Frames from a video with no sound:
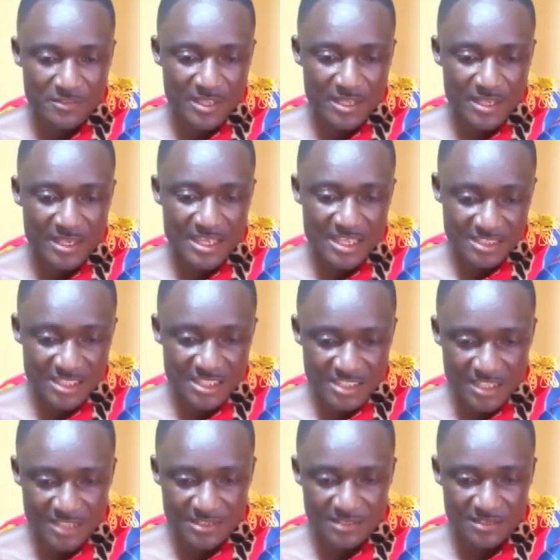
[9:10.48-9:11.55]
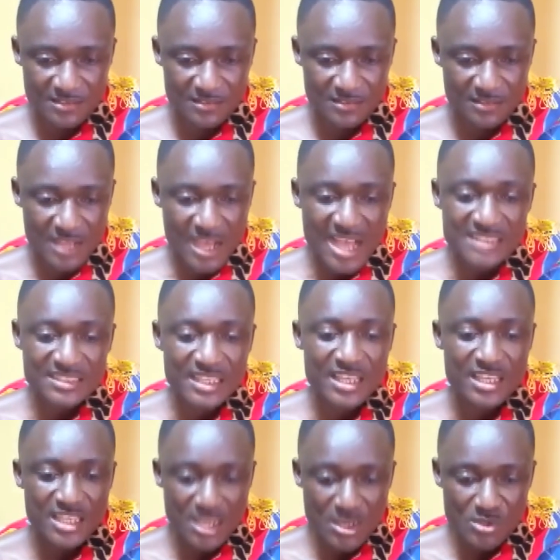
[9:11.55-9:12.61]
The SHS has a
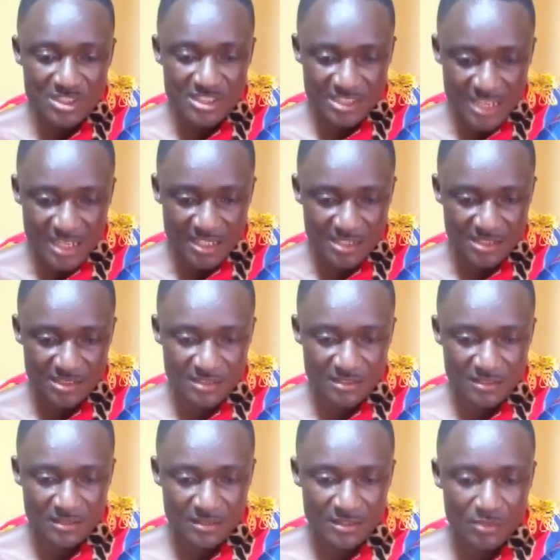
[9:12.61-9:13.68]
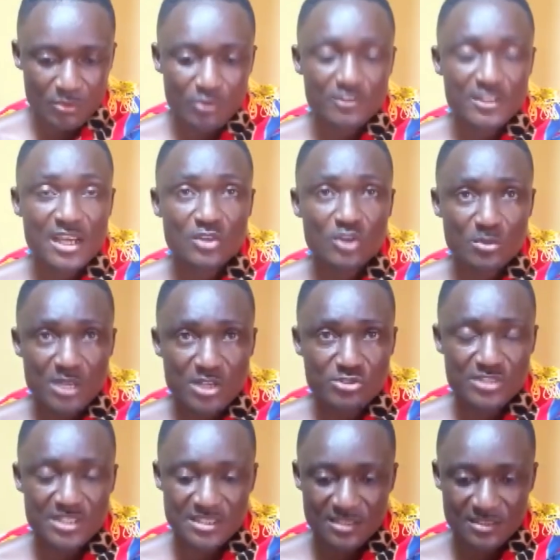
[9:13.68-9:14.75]
huge challenge with their
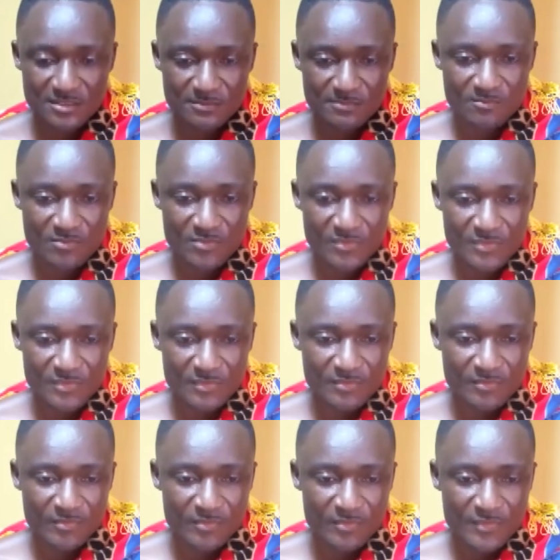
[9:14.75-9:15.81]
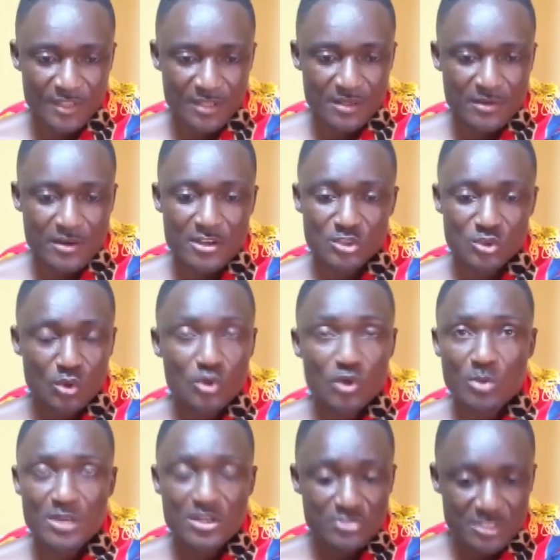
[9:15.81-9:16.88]
dormitories. There is no
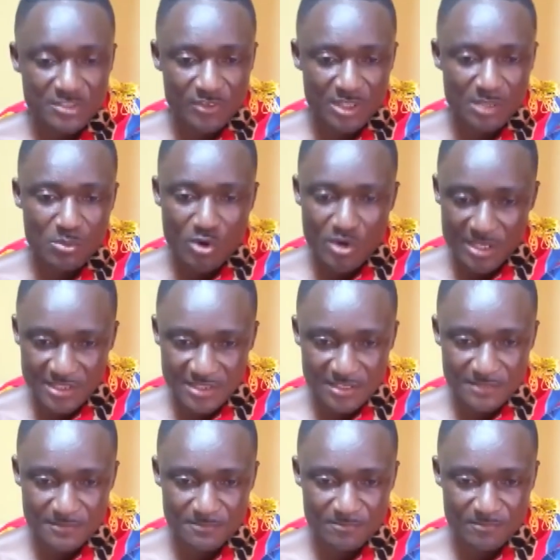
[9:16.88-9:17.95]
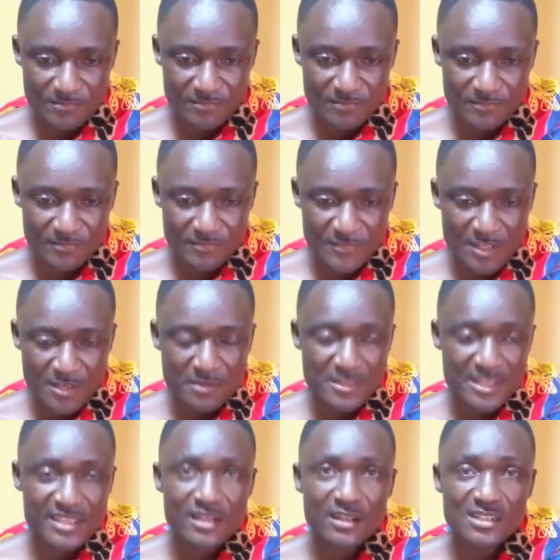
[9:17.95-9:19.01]
dormitories for the boys.
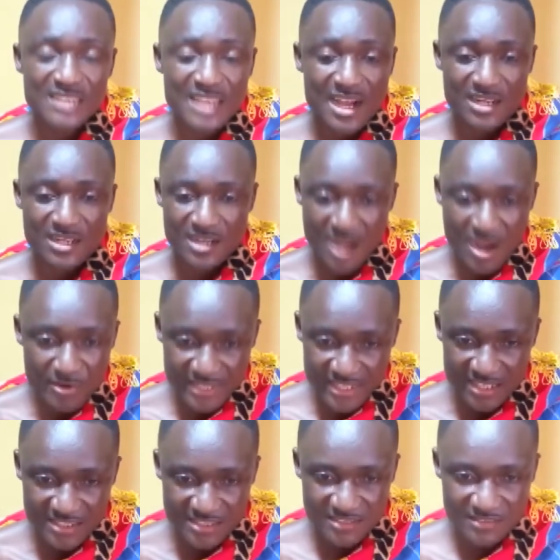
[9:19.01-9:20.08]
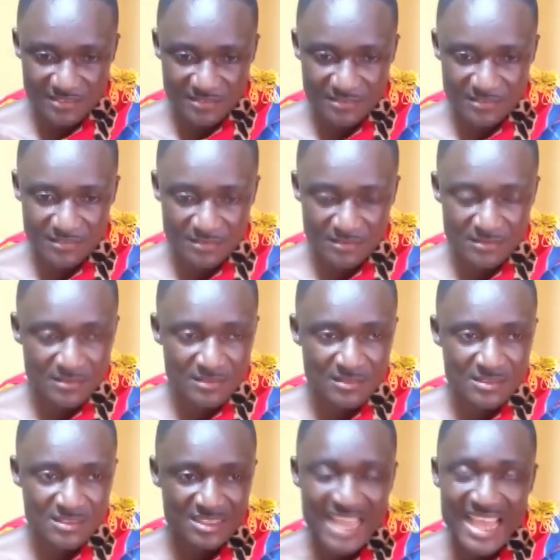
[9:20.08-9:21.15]
The girls are crowded,
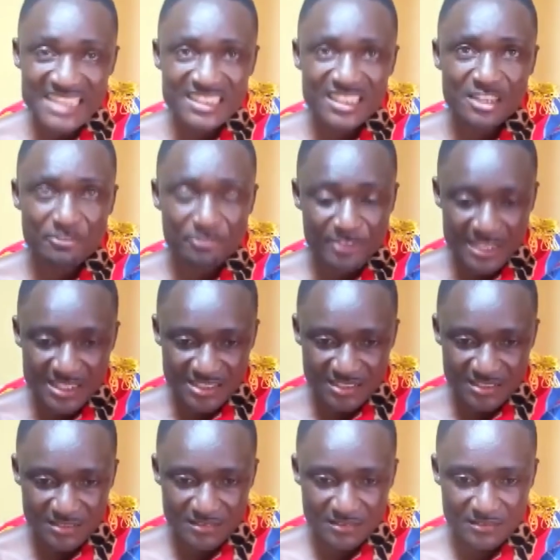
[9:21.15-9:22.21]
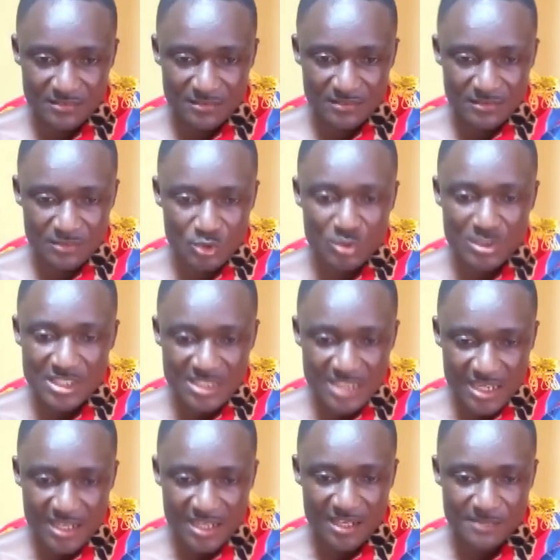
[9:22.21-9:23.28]
tightly fixed to each
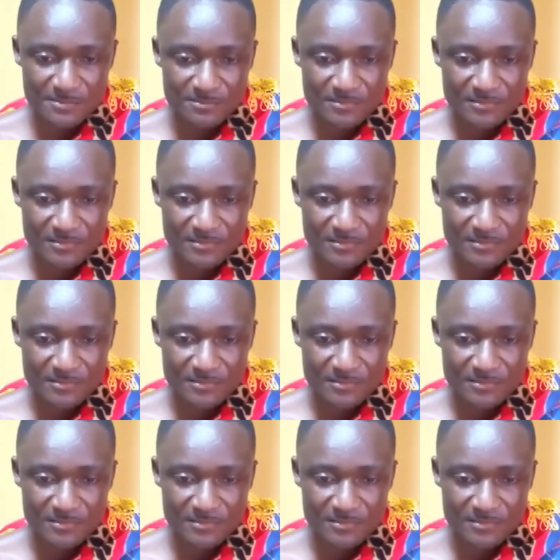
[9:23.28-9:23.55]
other.